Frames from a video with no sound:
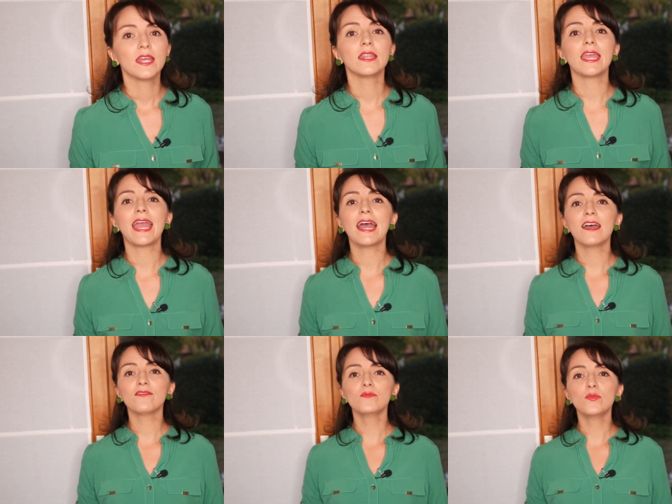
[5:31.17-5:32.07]
they
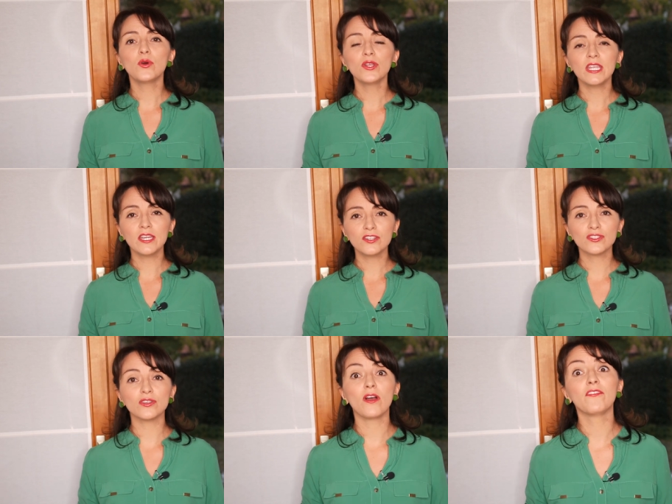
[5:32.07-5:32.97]
have more
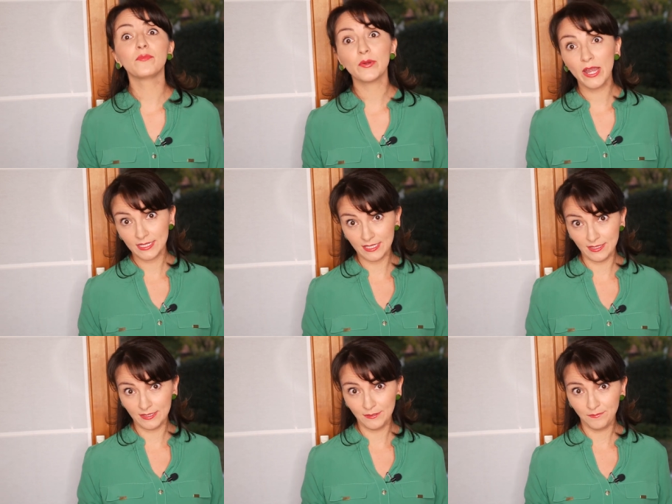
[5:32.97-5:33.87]
years of
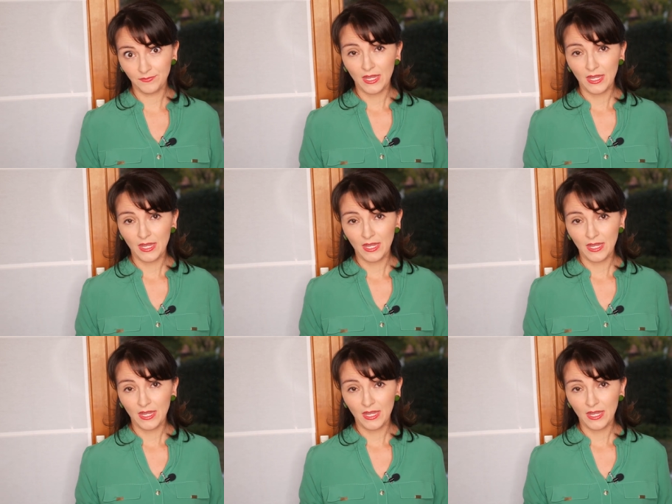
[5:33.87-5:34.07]
practice